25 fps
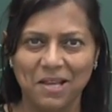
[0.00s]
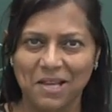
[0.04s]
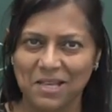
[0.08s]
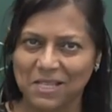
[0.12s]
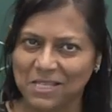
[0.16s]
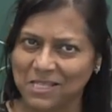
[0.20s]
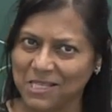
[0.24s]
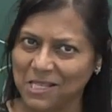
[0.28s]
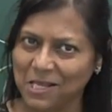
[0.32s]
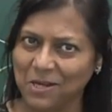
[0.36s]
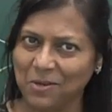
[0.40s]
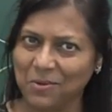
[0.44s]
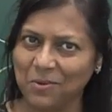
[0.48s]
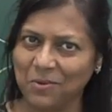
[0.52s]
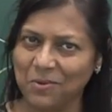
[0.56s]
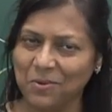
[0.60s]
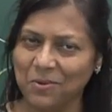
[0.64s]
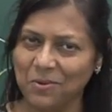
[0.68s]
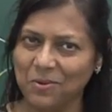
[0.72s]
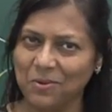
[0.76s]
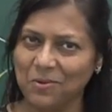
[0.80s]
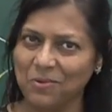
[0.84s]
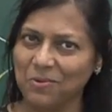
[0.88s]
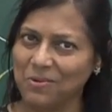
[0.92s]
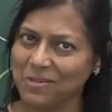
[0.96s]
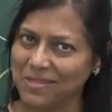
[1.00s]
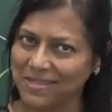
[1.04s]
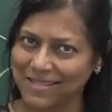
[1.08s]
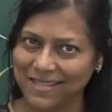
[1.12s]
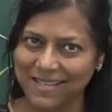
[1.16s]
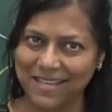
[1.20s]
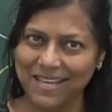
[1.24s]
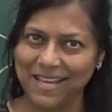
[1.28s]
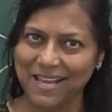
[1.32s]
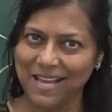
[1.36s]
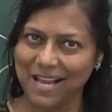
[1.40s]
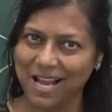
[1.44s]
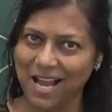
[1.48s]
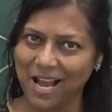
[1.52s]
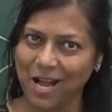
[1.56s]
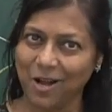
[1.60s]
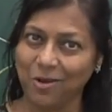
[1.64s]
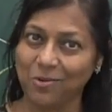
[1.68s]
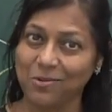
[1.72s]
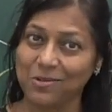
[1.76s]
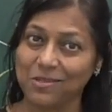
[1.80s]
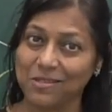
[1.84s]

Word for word: So you see how